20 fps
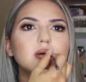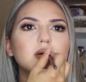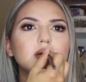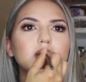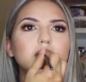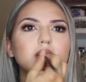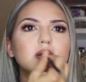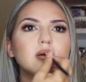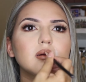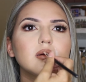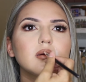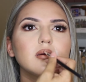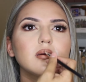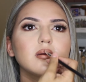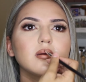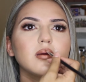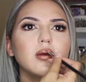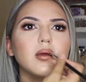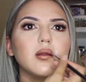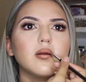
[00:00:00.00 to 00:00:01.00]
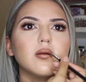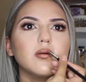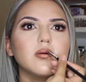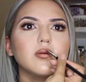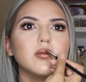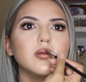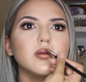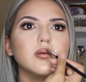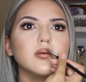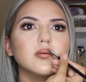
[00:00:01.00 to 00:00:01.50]
little lip brush.
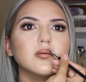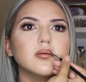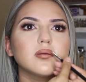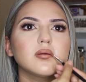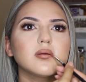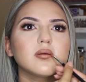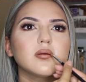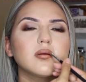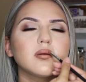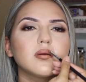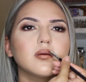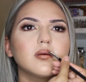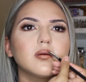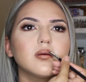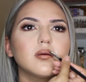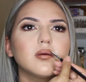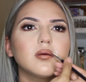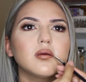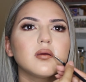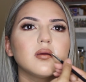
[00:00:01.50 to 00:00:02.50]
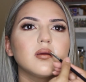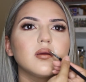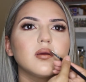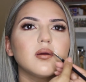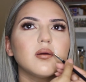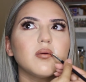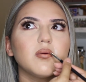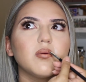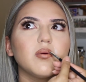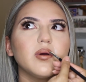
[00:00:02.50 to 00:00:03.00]
And then
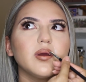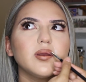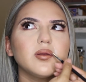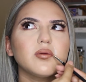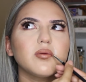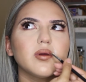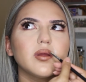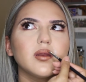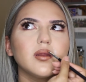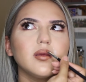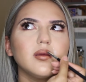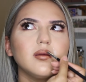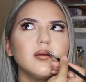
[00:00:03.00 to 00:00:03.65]
after this,